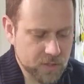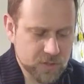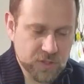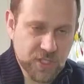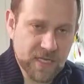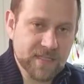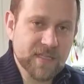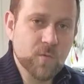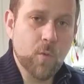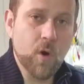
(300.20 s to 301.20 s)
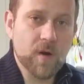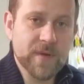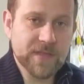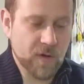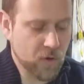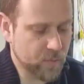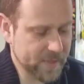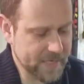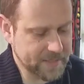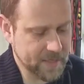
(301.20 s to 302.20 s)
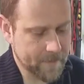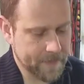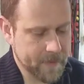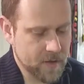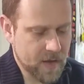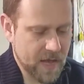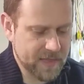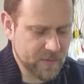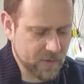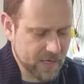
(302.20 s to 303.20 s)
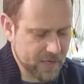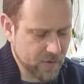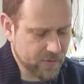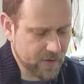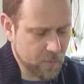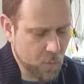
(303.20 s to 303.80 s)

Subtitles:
gently warming the whole piece up. And then when I know that I'm